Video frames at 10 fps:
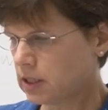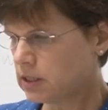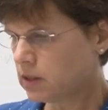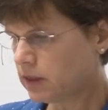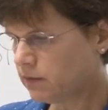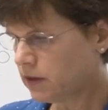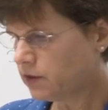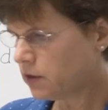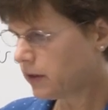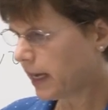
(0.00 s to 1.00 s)
So even if
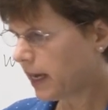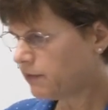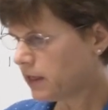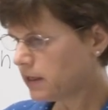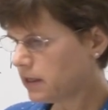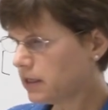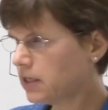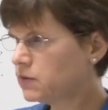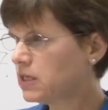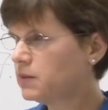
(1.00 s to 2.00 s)
you don't have it,
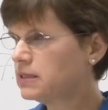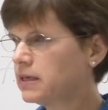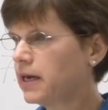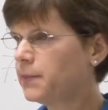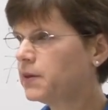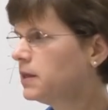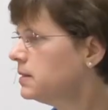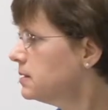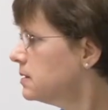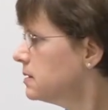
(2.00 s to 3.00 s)
give some examples.